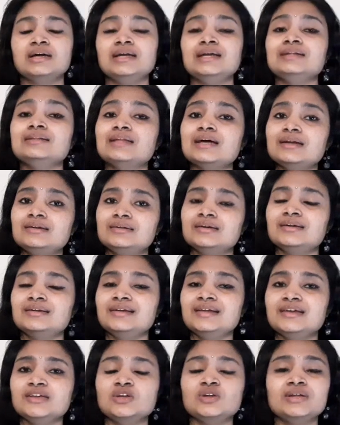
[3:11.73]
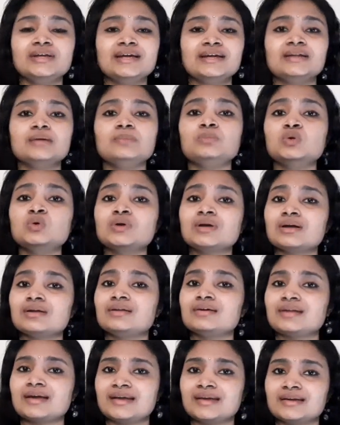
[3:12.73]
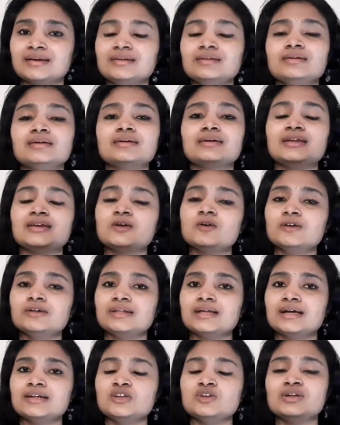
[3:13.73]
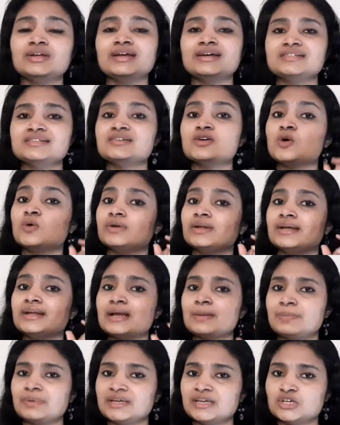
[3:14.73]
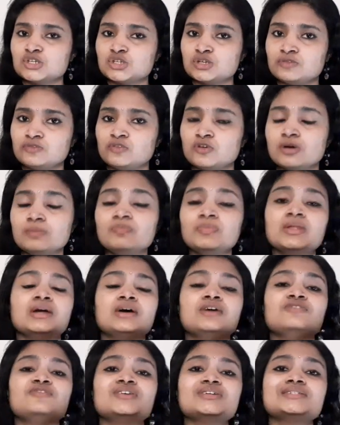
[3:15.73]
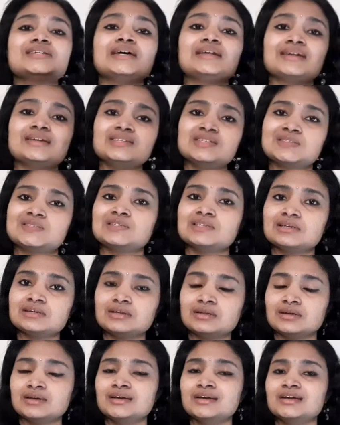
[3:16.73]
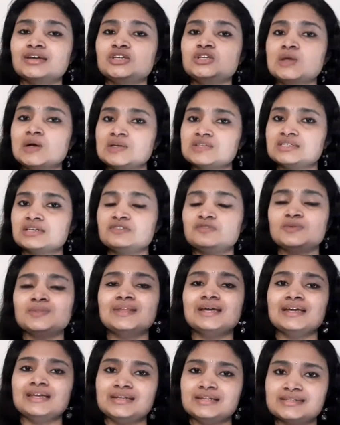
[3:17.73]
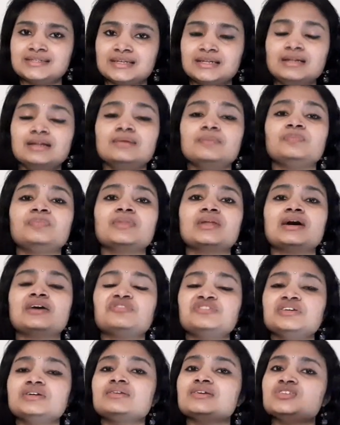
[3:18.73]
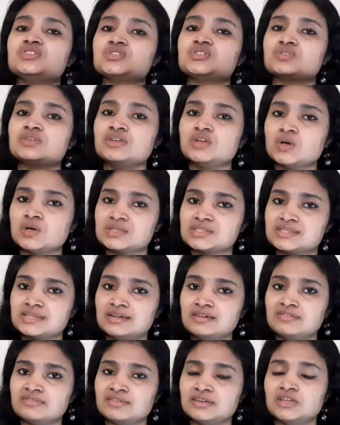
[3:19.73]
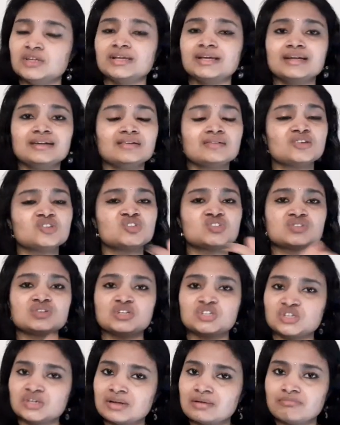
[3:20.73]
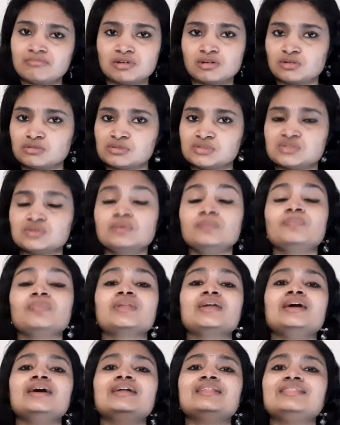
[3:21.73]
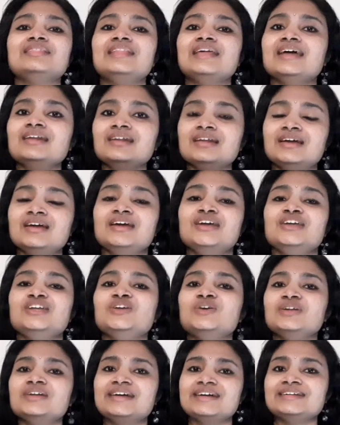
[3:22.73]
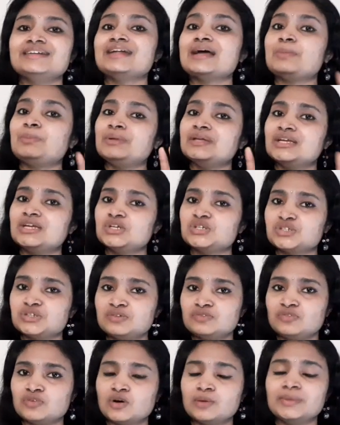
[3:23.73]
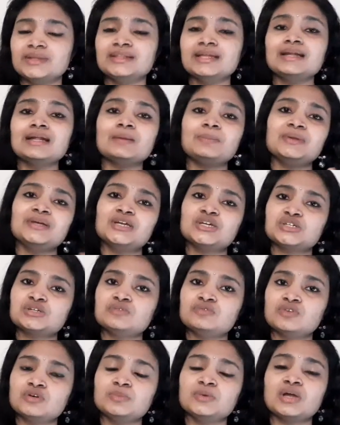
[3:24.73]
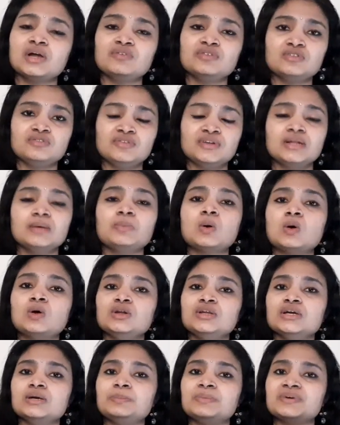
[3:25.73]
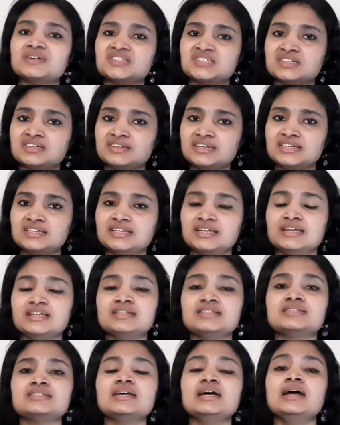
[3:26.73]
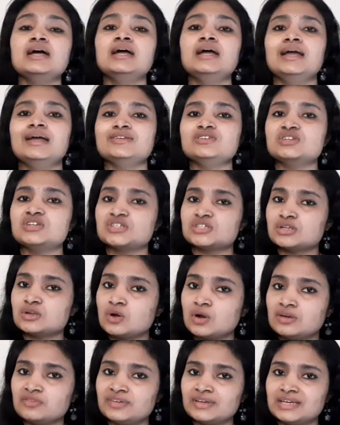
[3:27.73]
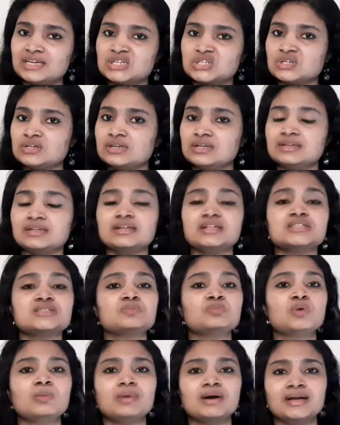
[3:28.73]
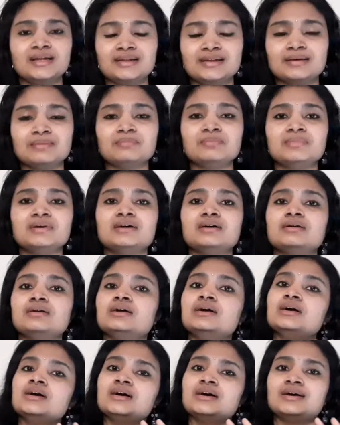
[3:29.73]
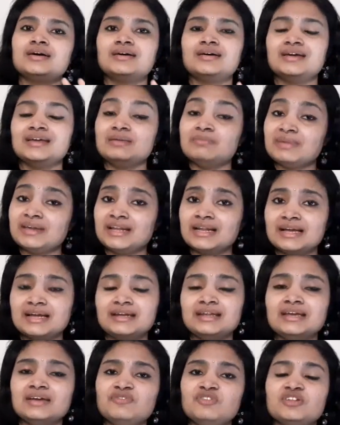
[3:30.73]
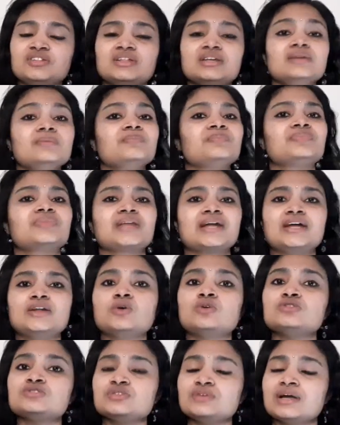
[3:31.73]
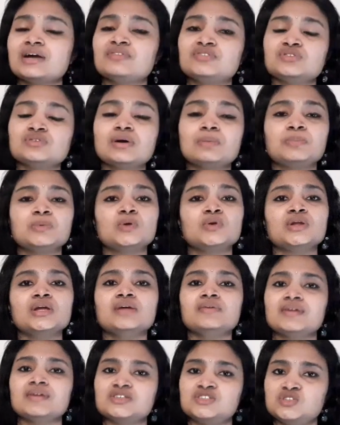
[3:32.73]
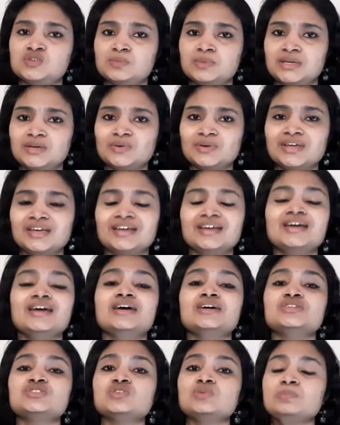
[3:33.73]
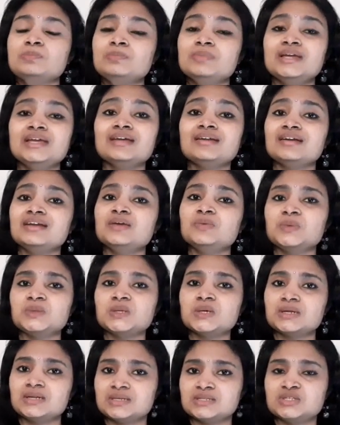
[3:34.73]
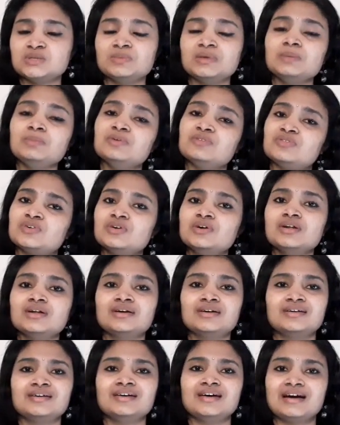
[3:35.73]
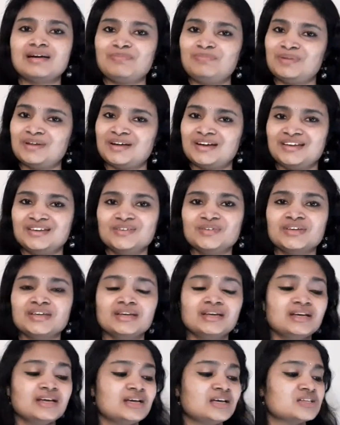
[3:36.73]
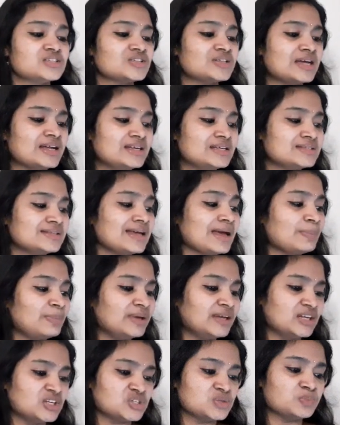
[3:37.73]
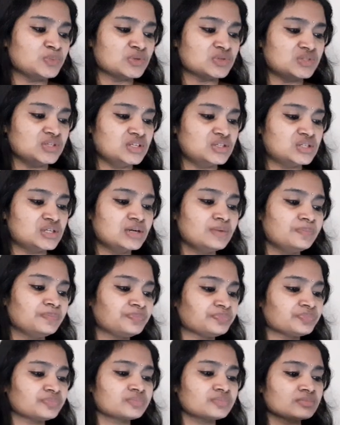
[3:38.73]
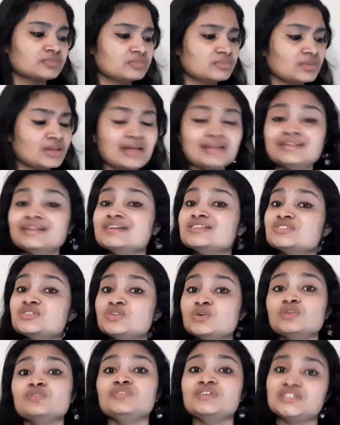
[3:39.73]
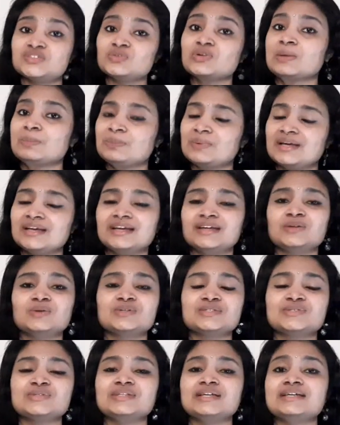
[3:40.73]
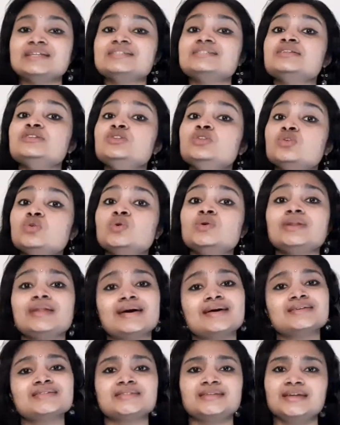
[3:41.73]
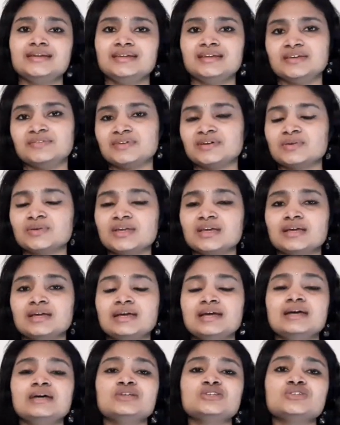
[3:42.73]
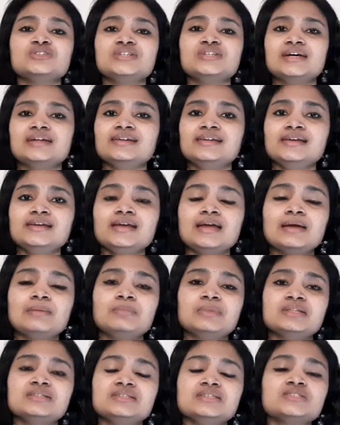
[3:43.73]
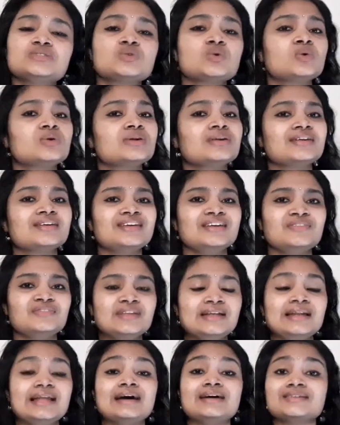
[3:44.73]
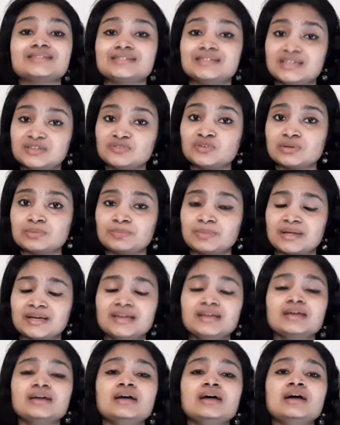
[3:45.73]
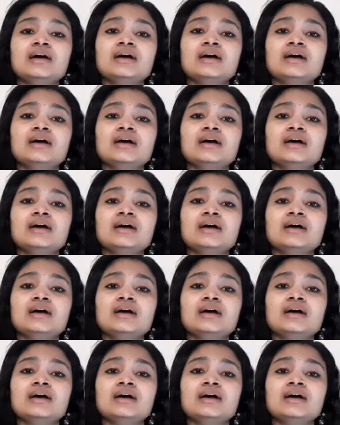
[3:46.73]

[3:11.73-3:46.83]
In that link, you'll get a blue color icon. Click on that, you'll get an online application form. First, register yourself with the Intel. After registering yourself, you'll get a registration number also. Then you'll get an application form. In that application form, you have to fill up all your personal details, educational qualification details, mobile number, email ID, everything. And also you have to upload your resume. Okay. So be ready with your resume before applying. Okay. So that is the application procedure. There's no fees for applying, and also there is no last date given. Okay. So generally MNCs don't give the last date for applying,